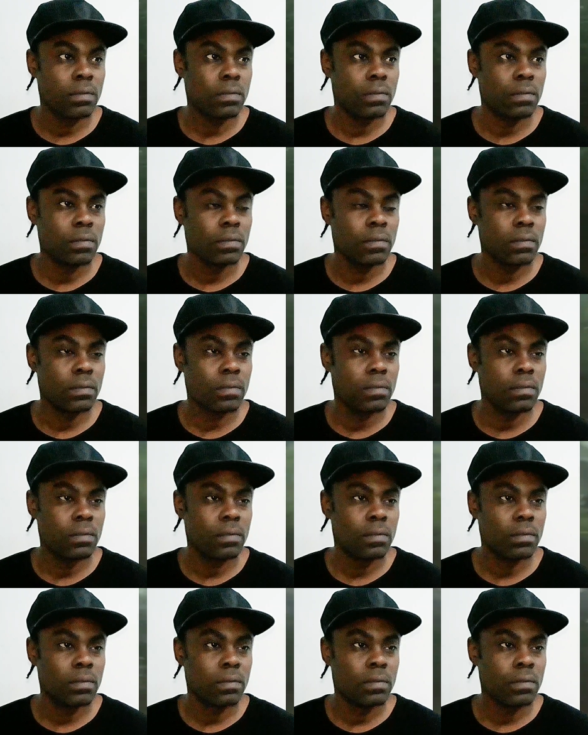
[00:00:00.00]

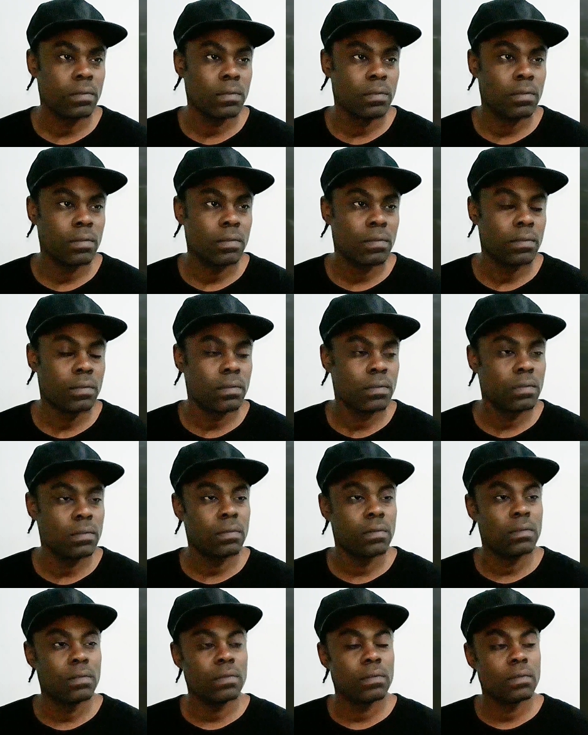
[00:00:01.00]

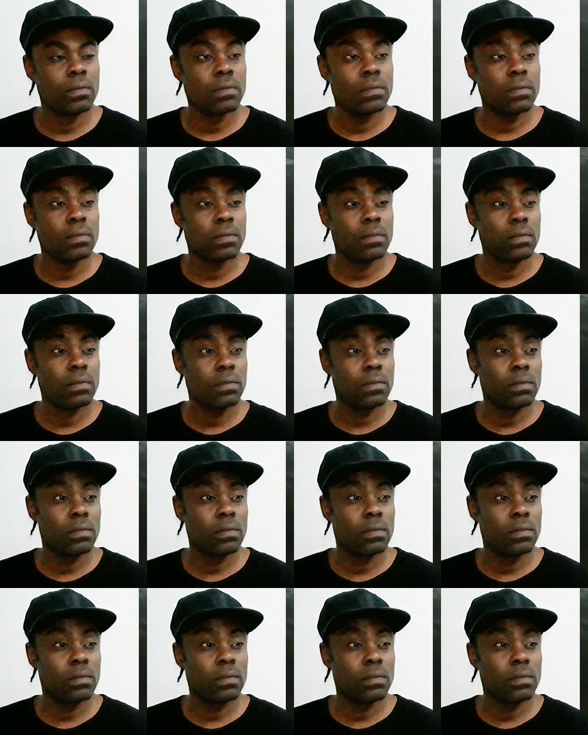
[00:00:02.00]
Nothing is said.